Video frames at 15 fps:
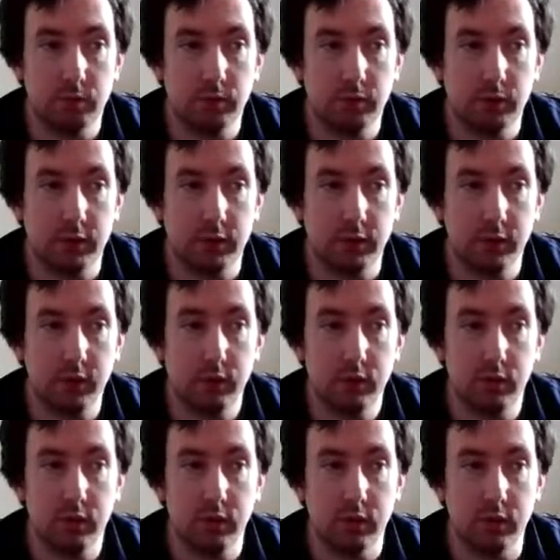of grenades
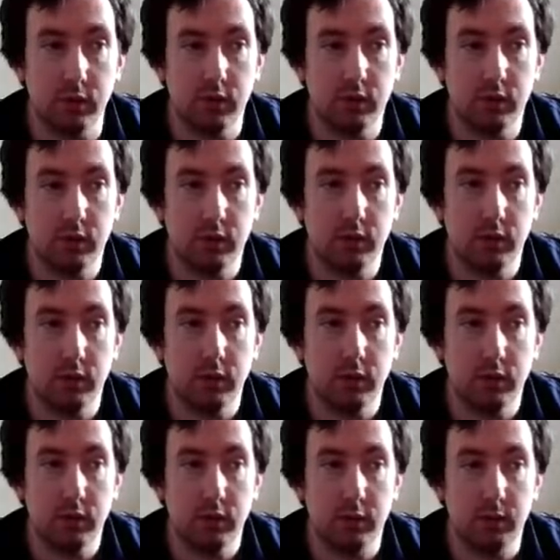to
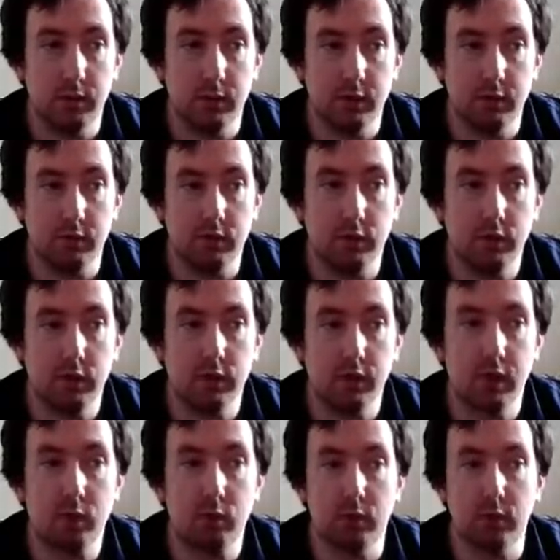get myself out, because
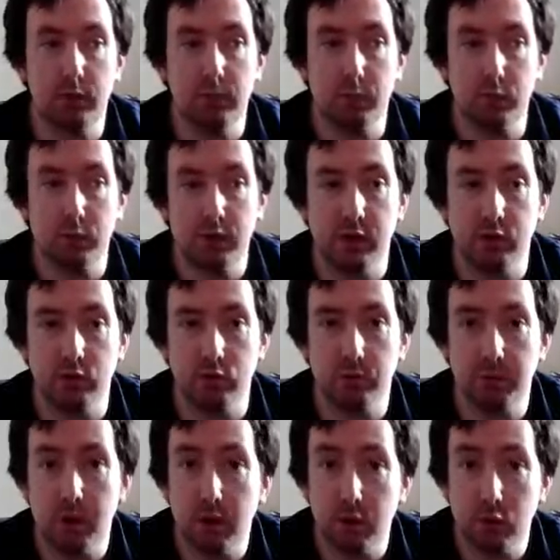that's the most dangerous
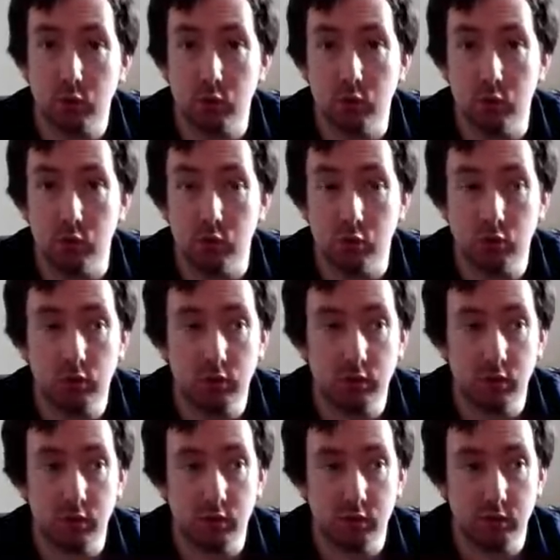parts on Nuke
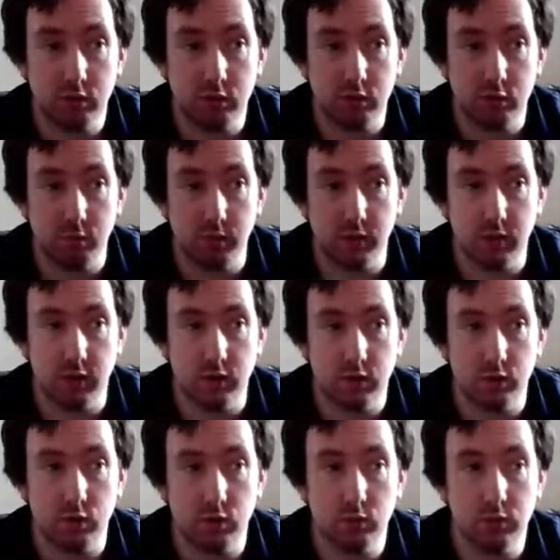this weekend I
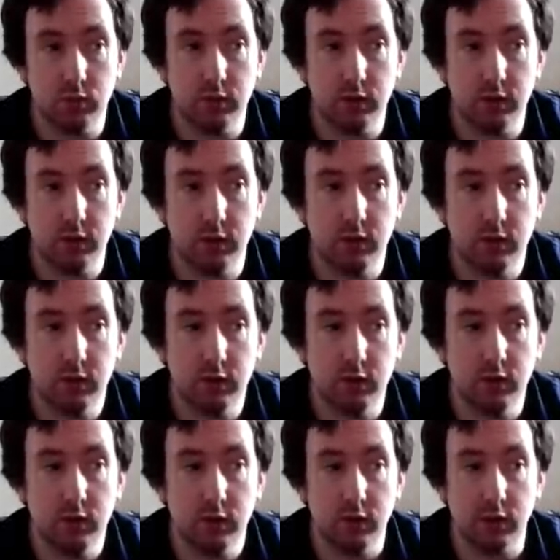turn on down here.
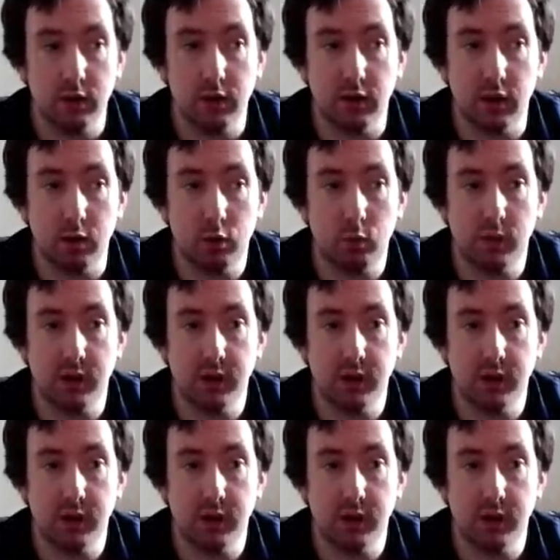It can get quite